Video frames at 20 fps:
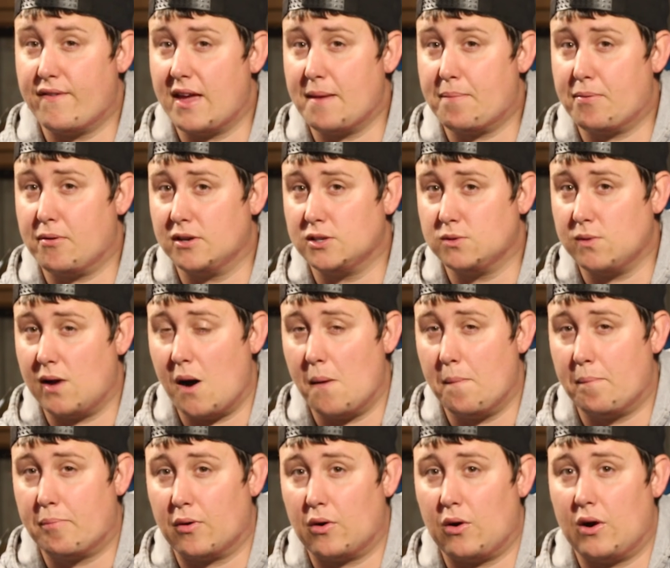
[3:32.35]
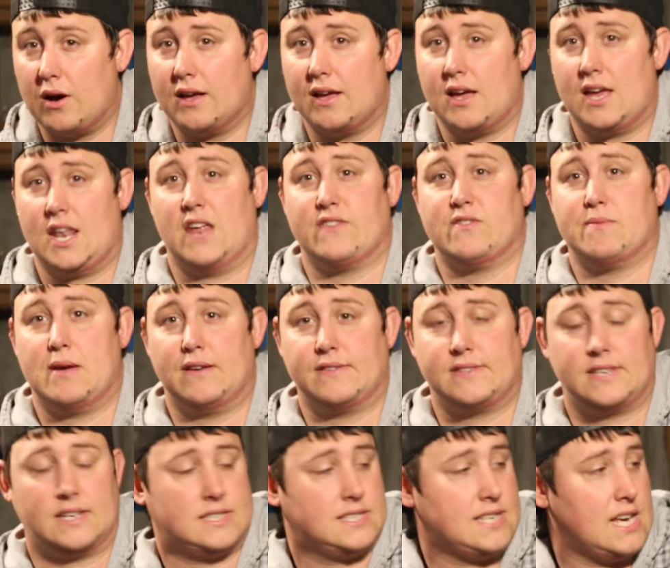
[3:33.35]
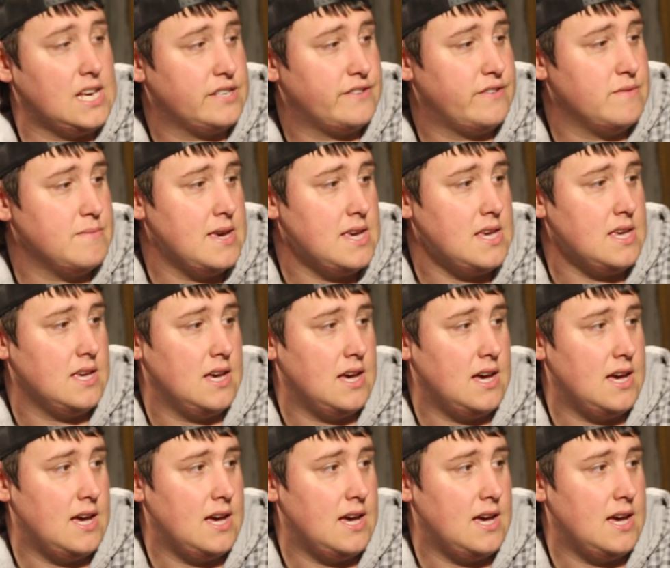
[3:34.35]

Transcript: of April as well brought another bit of success for me.